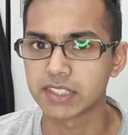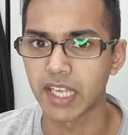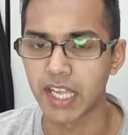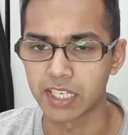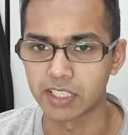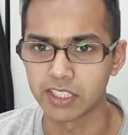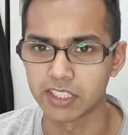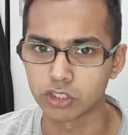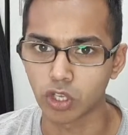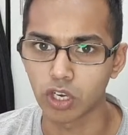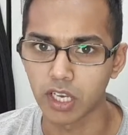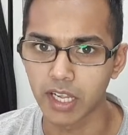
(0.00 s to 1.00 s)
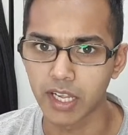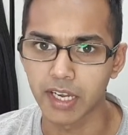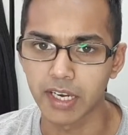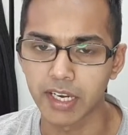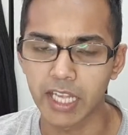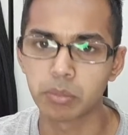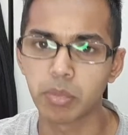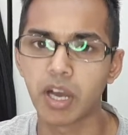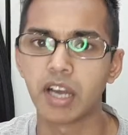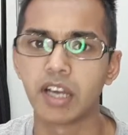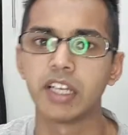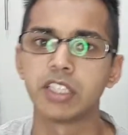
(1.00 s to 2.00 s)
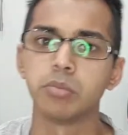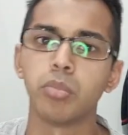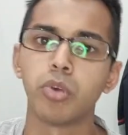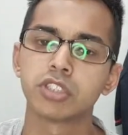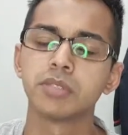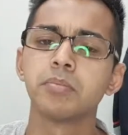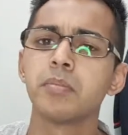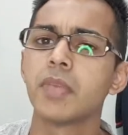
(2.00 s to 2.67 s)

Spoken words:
and install a light bar at the bottom.